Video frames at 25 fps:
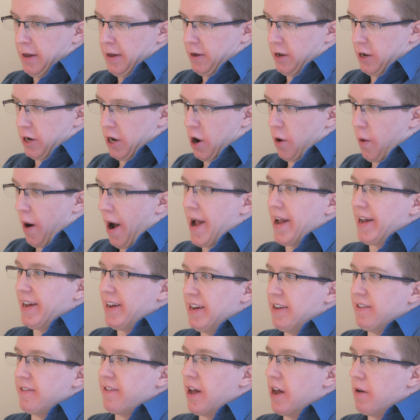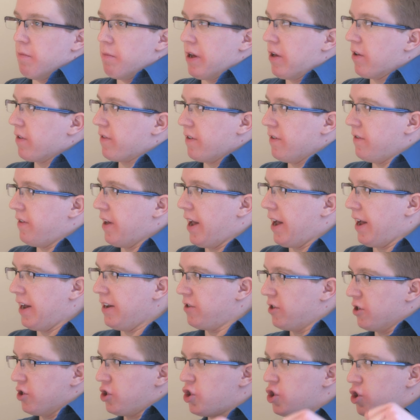you know, I eat 10 meals a day
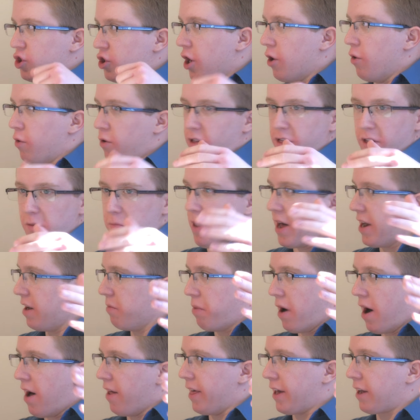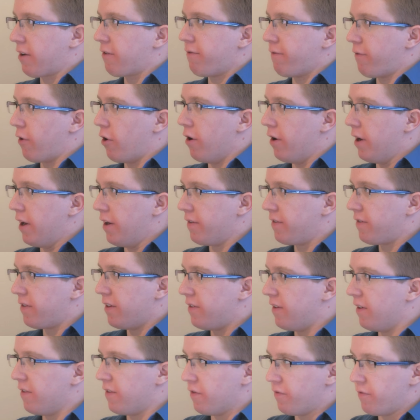to stoke the metabolic furnace. Right.
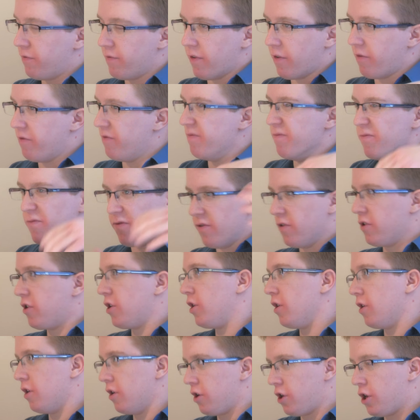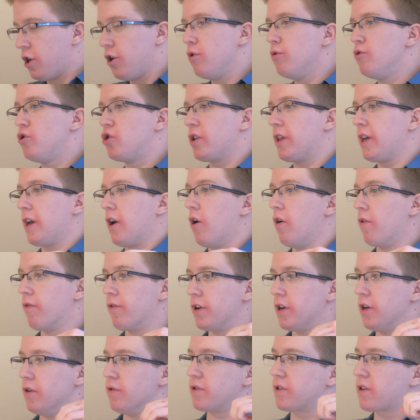This is a, a, hugely
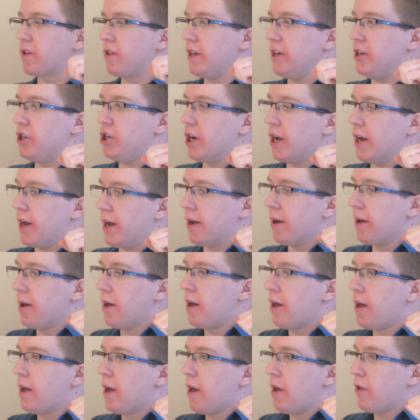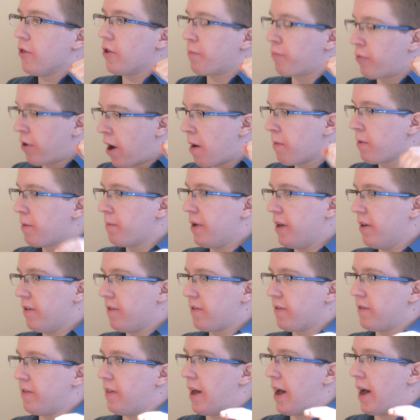overused cliche. Right. The problem
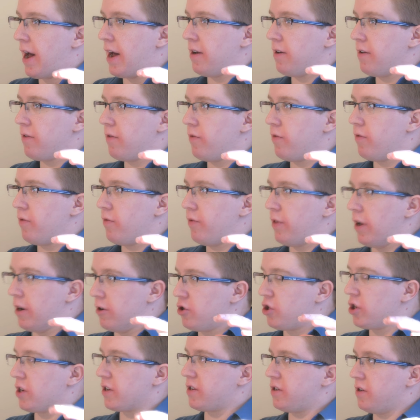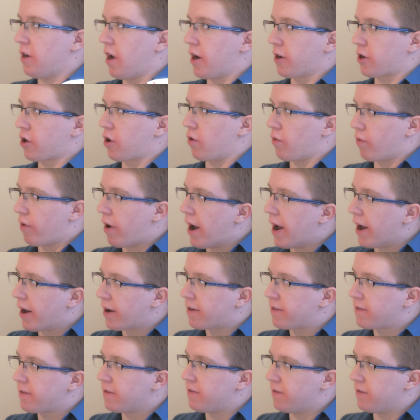is that they're just not correct.